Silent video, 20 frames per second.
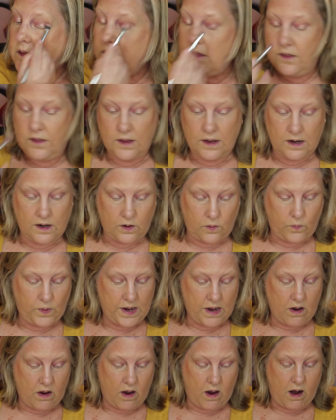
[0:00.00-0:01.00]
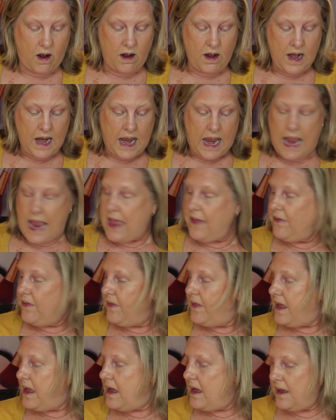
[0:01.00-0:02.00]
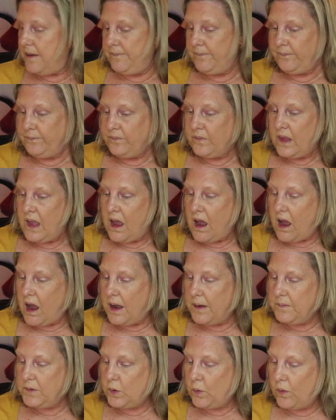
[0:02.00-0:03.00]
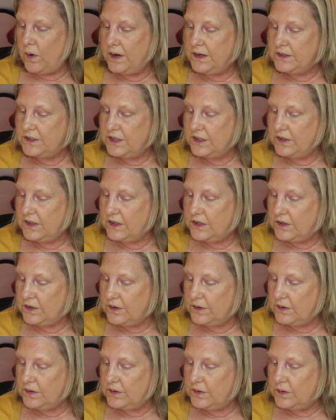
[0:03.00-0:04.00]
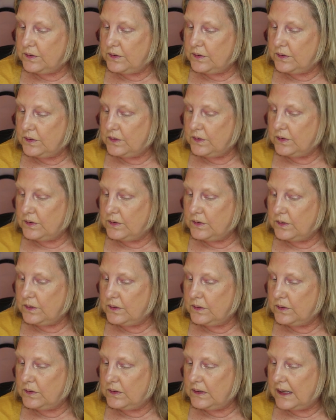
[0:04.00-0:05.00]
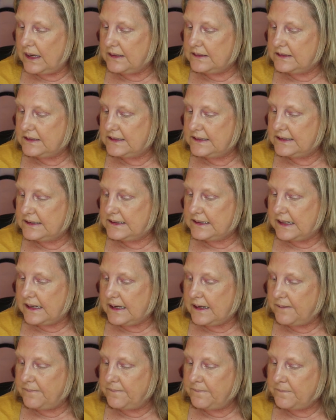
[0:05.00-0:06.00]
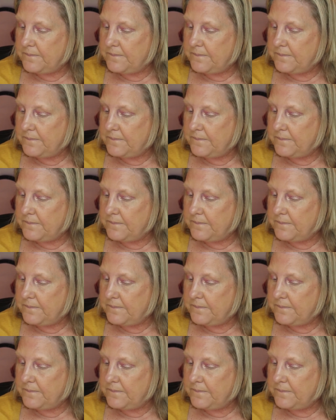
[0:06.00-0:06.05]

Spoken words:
there we are. And then I'm going to do, let's see.